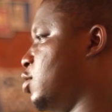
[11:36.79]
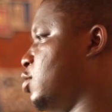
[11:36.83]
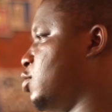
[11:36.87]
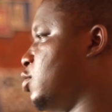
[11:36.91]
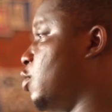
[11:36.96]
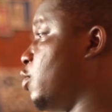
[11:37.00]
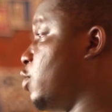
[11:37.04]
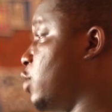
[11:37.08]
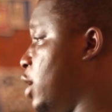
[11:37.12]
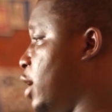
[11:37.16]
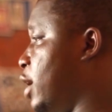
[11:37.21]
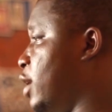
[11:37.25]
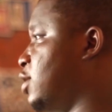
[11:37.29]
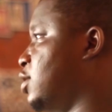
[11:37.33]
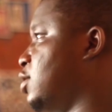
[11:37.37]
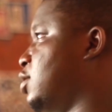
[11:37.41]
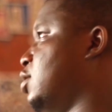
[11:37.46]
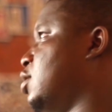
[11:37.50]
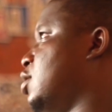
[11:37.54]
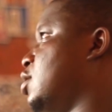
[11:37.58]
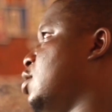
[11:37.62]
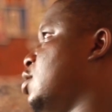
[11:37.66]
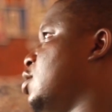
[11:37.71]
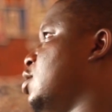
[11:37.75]
So
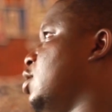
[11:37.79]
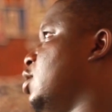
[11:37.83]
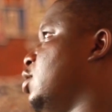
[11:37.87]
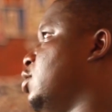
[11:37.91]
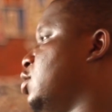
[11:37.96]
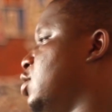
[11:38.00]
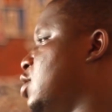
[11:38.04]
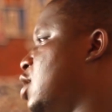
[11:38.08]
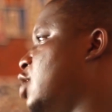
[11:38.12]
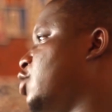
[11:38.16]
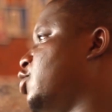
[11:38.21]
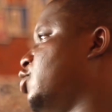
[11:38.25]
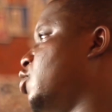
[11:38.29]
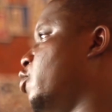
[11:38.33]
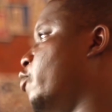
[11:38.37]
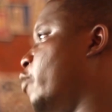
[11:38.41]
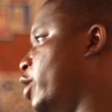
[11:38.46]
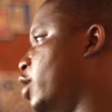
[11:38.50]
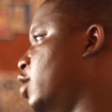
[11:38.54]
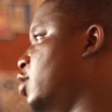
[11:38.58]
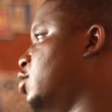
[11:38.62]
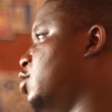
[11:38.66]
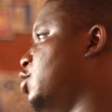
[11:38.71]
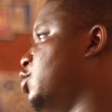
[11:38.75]
yes, international
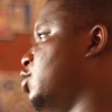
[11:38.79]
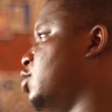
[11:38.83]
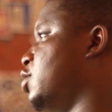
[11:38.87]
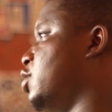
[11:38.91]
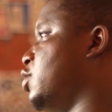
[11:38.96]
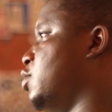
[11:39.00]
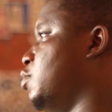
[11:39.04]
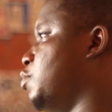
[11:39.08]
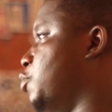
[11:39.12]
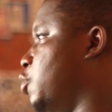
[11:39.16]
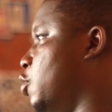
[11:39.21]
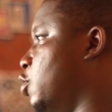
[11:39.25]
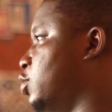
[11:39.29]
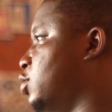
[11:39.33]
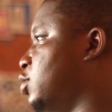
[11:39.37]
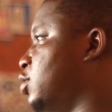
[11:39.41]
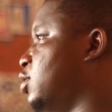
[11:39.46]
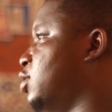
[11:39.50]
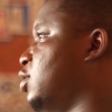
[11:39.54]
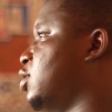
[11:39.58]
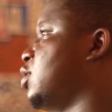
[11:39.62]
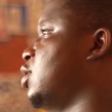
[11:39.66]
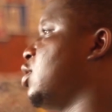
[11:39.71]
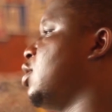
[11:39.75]
recognition is
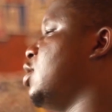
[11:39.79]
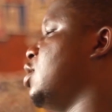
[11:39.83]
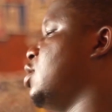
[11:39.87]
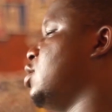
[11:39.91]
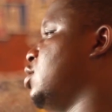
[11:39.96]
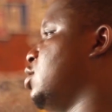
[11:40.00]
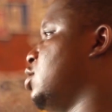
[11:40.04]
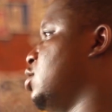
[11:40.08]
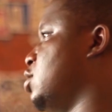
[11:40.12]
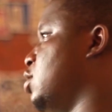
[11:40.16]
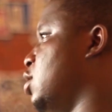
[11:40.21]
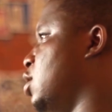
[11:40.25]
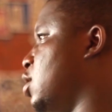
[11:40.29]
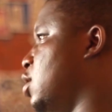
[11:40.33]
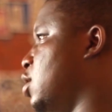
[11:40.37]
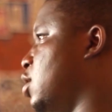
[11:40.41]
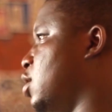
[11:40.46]
important. It's